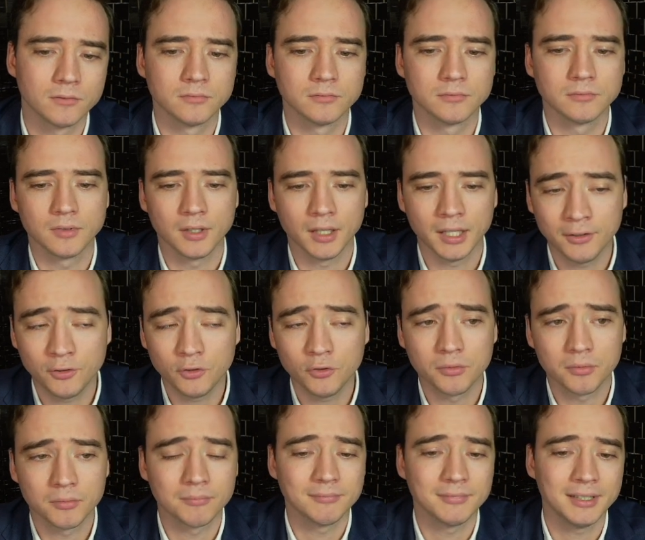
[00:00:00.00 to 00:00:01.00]

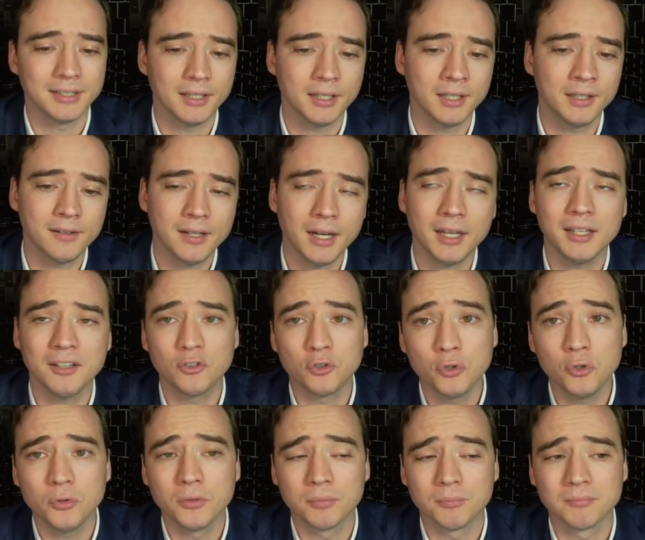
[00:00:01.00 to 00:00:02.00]
It's like it's
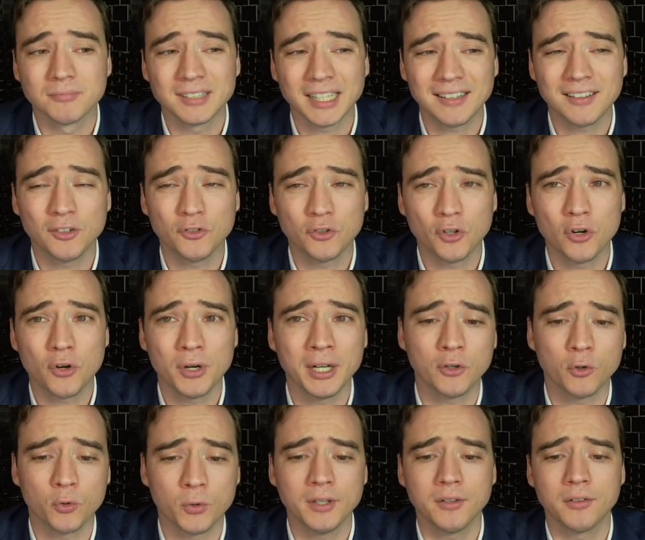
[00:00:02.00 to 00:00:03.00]
good that it's a low
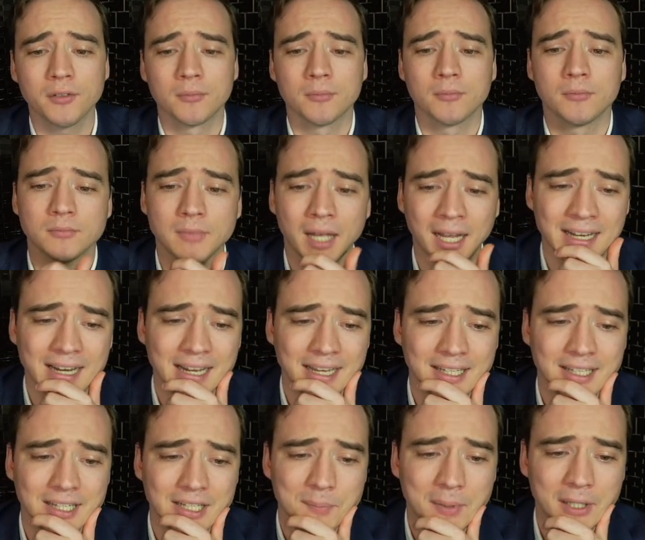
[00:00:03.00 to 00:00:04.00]
increase. I like
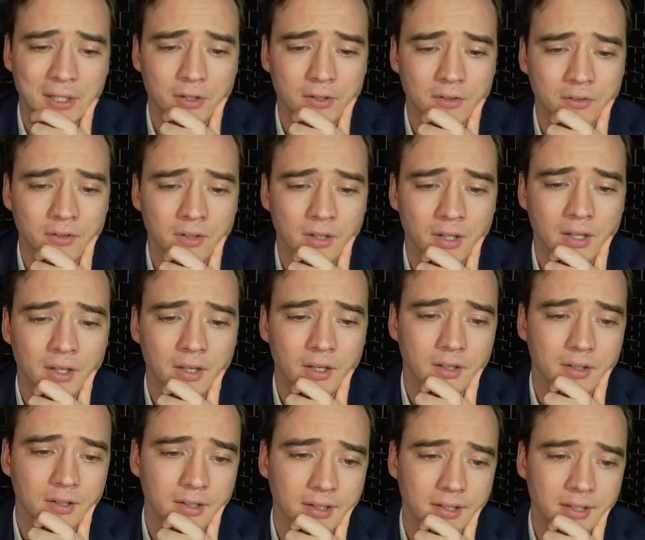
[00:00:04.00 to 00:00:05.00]
it because
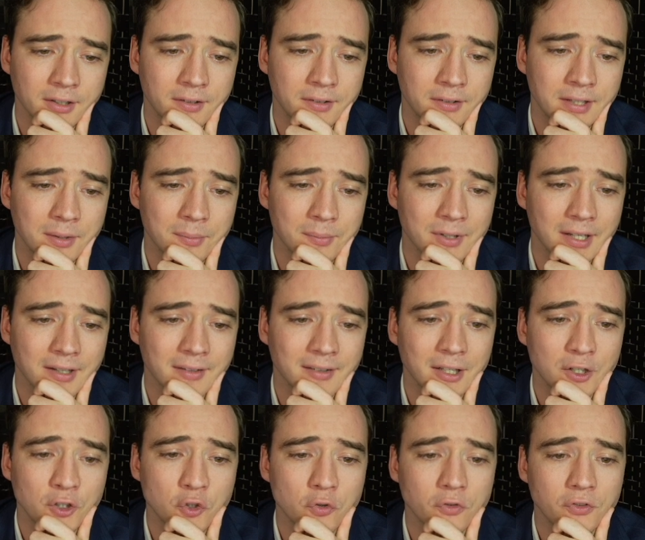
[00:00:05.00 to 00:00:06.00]
it seems that they
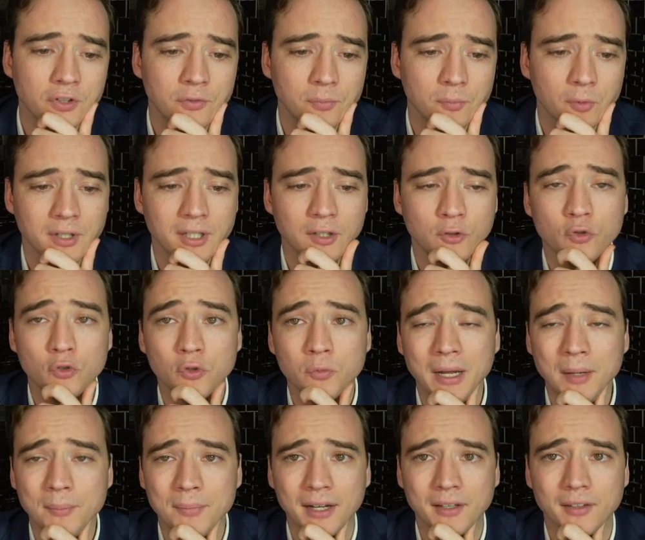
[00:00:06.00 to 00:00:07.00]
use this money to do
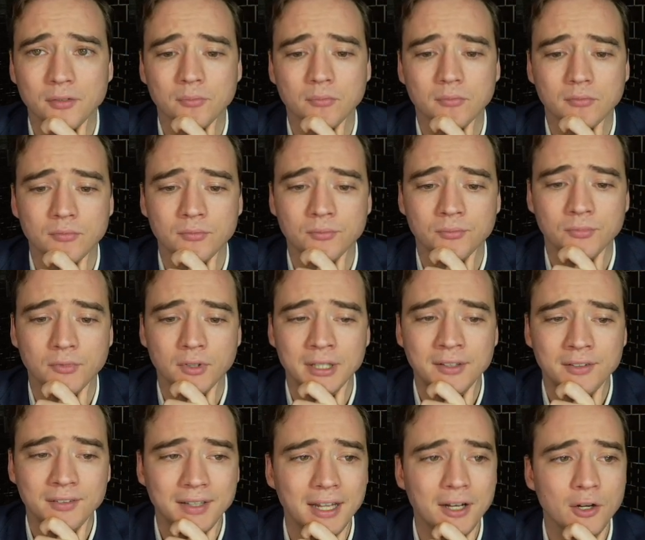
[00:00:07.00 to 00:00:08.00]
buybacks.
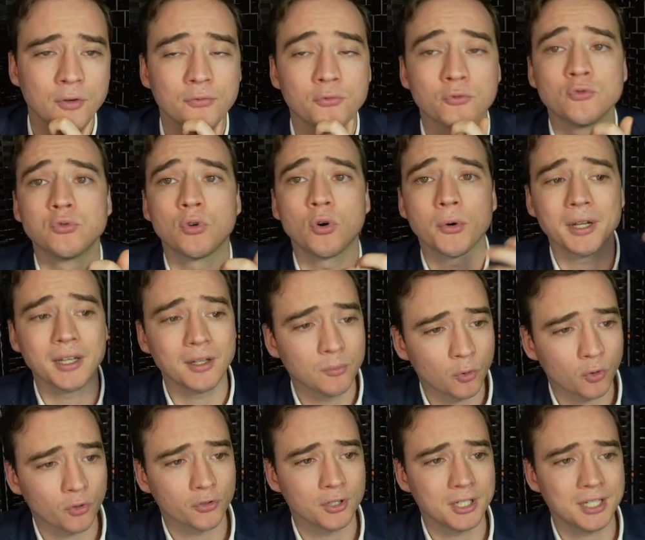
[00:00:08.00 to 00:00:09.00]
Instead of growing
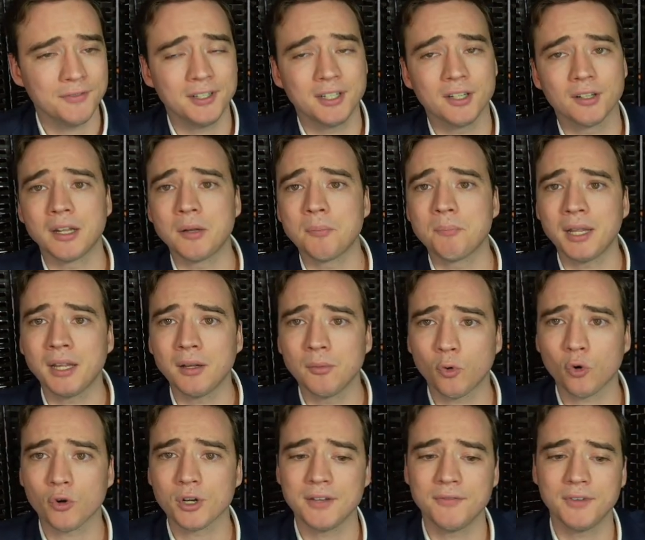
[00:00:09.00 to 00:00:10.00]
more the dividend and paying
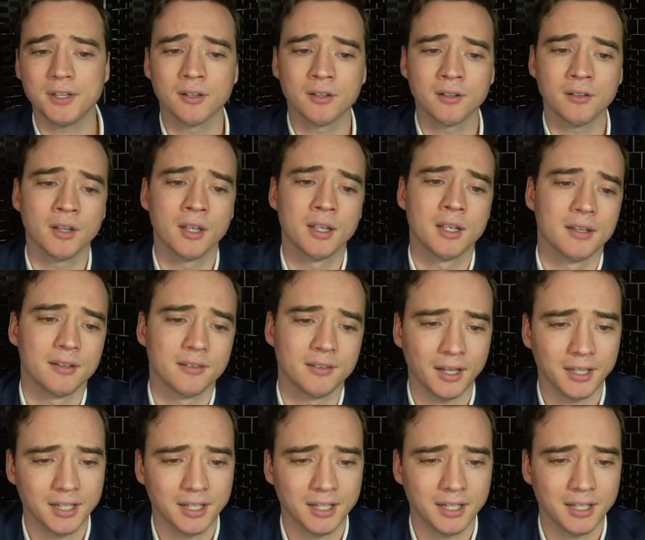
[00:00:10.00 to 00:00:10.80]
more dividend, they did